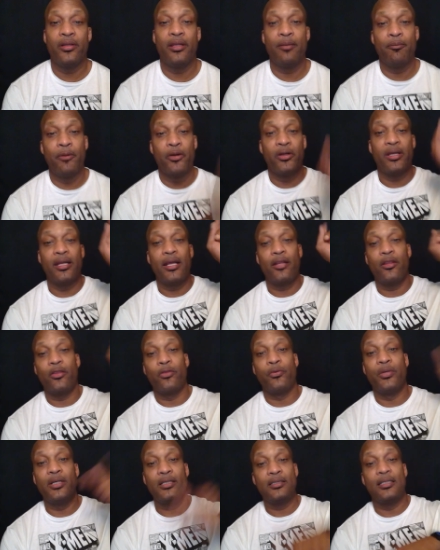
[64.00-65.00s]
mark it at the
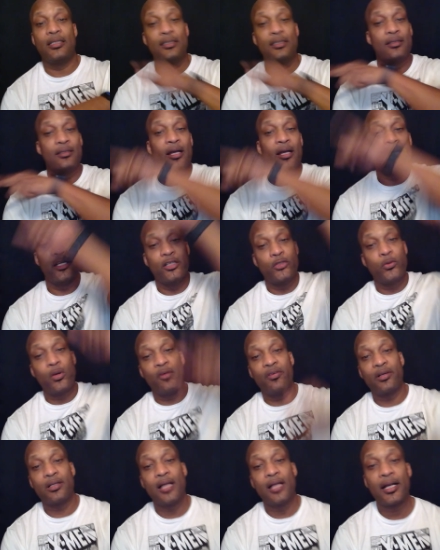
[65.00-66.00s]
3, 6, 9, and
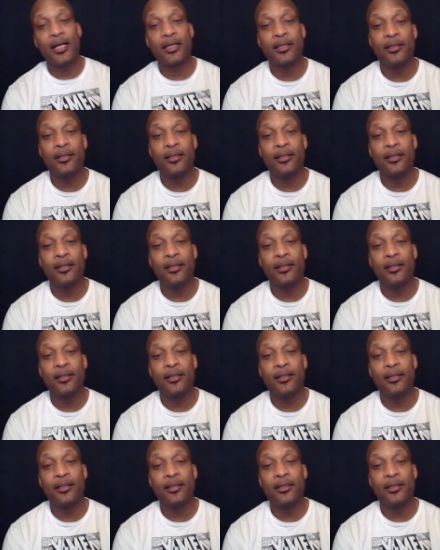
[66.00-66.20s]
12 o'clock.